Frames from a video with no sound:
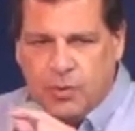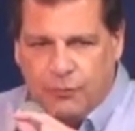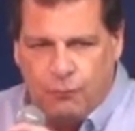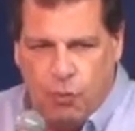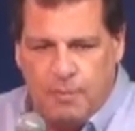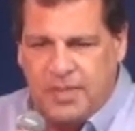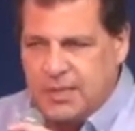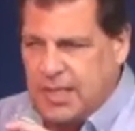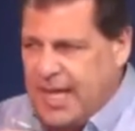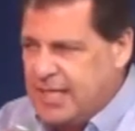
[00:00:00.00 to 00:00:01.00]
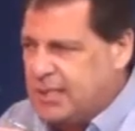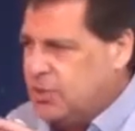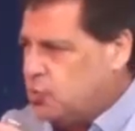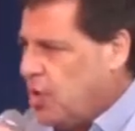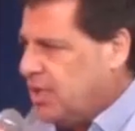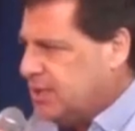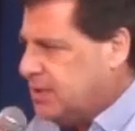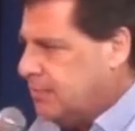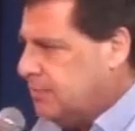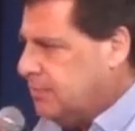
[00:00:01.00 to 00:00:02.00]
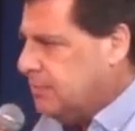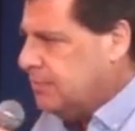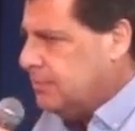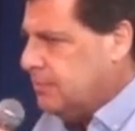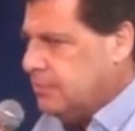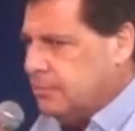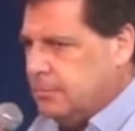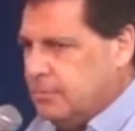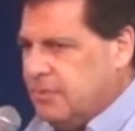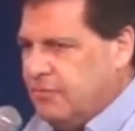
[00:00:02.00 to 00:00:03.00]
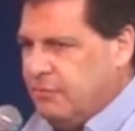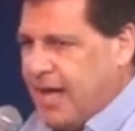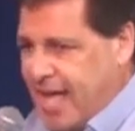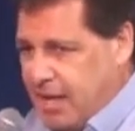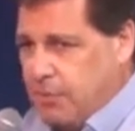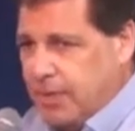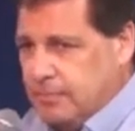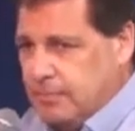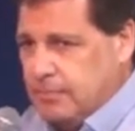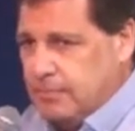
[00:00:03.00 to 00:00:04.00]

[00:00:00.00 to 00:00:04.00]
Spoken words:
performance-enhancing drugs. Viagra.